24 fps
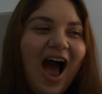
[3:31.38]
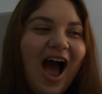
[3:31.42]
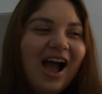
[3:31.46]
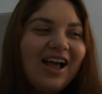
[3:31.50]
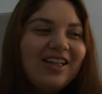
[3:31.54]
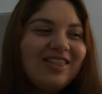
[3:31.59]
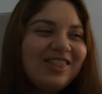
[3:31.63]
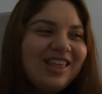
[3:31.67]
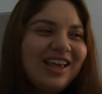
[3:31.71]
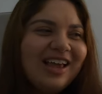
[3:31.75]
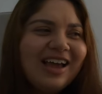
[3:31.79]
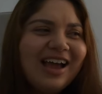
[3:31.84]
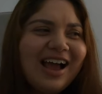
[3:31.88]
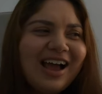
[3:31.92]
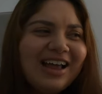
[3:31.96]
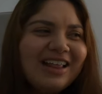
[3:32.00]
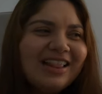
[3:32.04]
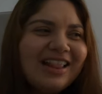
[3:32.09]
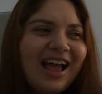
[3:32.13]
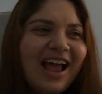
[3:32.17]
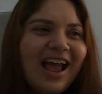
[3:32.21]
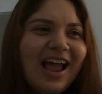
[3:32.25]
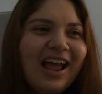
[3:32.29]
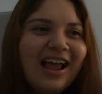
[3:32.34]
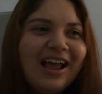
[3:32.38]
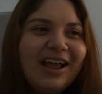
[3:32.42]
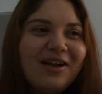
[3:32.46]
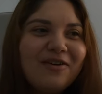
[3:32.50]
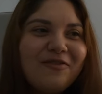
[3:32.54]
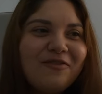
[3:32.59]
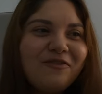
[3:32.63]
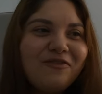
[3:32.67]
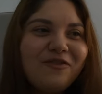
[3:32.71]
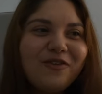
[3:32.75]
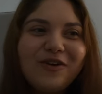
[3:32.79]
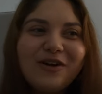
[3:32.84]
I think I like
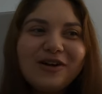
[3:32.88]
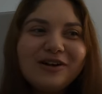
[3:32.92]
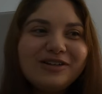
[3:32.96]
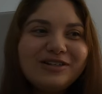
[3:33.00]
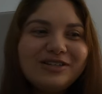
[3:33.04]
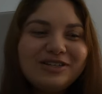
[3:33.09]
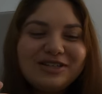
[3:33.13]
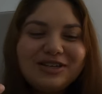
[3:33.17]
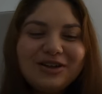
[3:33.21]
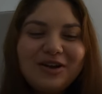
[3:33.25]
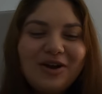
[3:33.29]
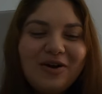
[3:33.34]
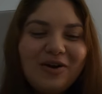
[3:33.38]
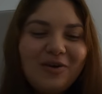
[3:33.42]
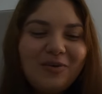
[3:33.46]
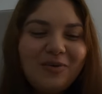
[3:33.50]
first